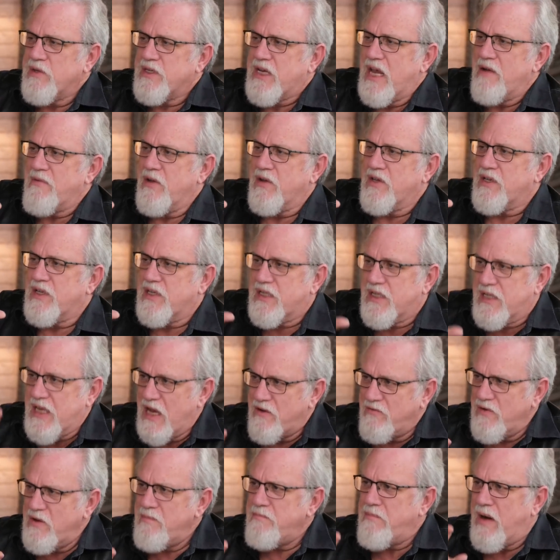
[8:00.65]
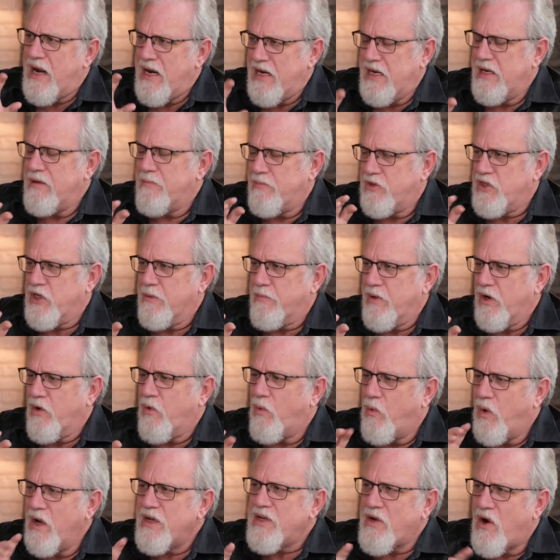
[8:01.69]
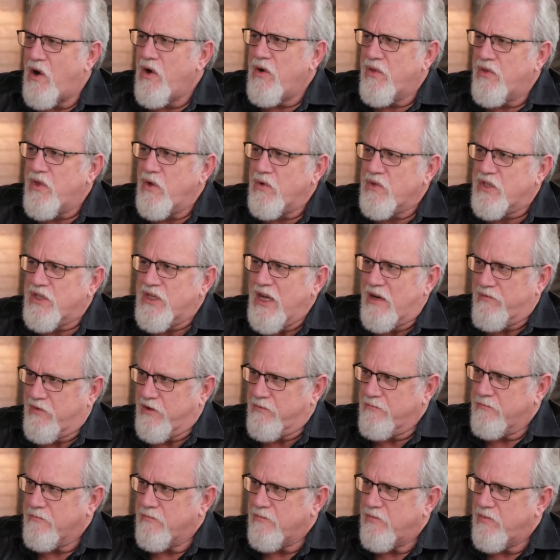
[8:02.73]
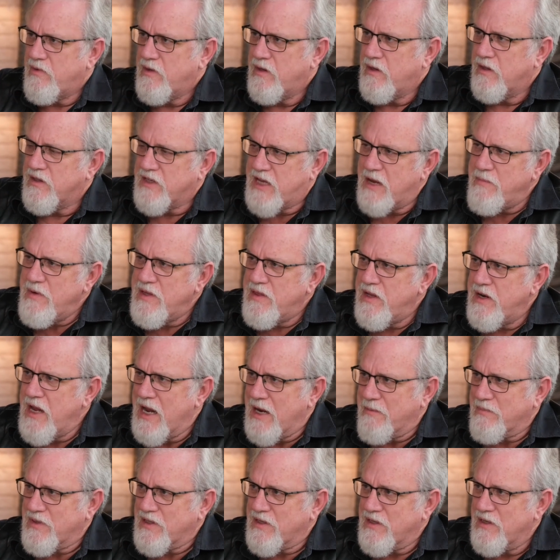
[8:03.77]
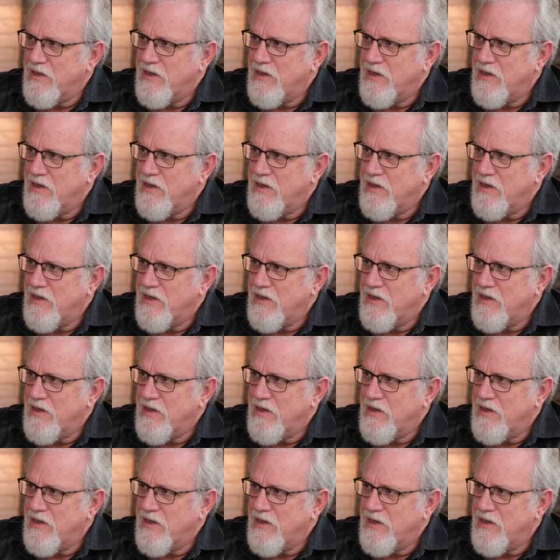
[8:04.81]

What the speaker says: was given 7 by Jibril. What are those 7? Give me the names.